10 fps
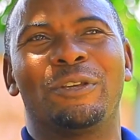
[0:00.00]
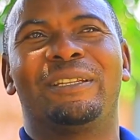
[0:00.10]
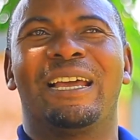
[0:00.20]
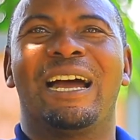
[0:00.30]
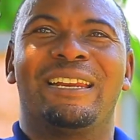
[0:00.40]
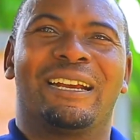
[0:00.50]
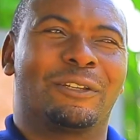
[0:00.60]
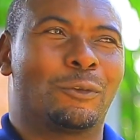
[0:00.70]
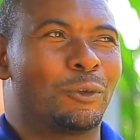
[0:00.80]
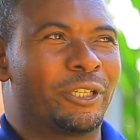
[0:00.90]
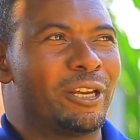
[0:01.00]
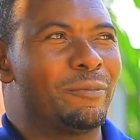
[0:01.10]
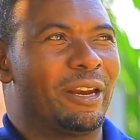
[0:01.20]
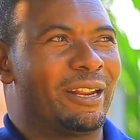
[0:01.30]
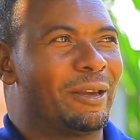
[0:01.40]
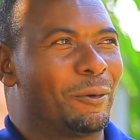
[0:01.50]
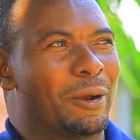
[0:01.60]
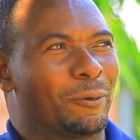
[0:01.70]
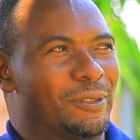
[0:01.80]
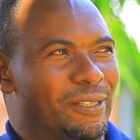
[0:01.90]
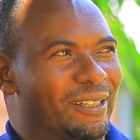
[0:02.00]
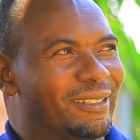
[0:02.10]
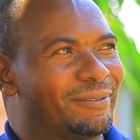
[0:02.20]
Diane, reka tugushimire rero, urakoze.